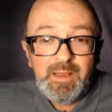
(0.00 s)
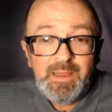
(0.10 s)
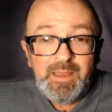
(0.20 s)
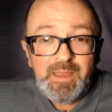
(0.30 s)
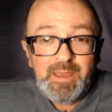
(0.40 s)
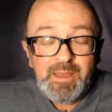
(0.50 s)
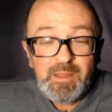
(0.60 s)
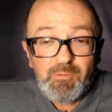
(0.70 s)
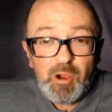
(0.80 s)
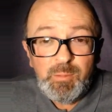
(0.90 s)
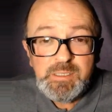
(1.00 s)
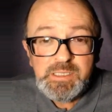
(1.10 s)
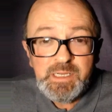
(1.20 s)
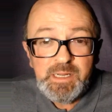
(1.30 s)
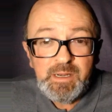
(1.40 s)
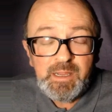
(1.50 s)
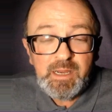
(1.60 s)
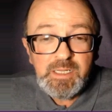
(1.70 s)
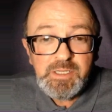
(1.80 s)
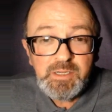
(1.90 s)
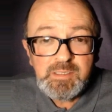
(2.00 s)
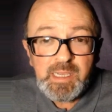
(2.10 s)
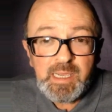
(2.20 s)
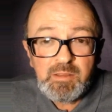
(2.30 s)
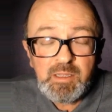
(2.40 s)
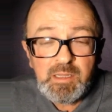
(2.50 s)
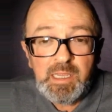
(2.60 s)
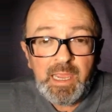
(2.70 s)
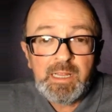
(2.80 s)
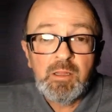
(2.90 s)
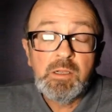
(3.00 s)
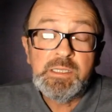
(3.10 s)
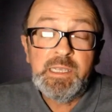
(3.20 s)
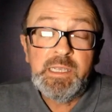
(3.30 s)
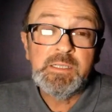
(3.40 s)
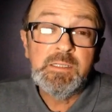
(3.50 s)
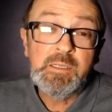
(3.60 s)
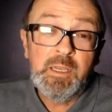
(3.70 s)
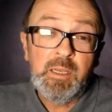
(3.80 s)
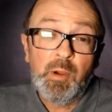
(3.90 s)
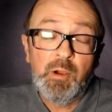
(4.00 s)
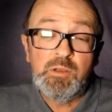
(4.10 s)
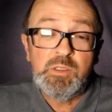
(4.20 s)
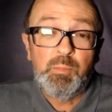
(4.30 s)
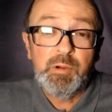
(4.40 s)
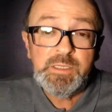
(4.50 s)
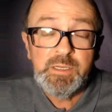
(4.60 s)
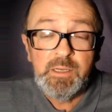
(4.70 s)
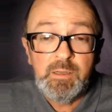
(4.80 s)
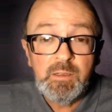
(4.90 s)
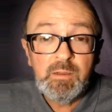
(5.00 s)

The Romans did it, and it turns out that the Anglo-Saxons in post-Roman